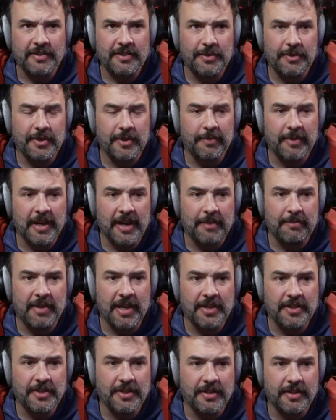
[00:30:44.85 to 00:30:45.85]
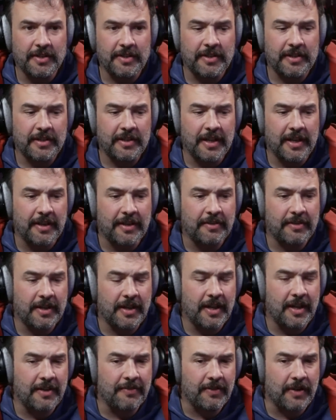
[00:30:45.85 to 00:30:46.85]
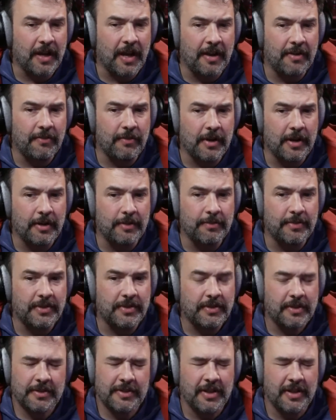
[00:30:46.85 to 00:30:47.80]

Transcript: Two of them that I mentioned, like Forgotten Realms,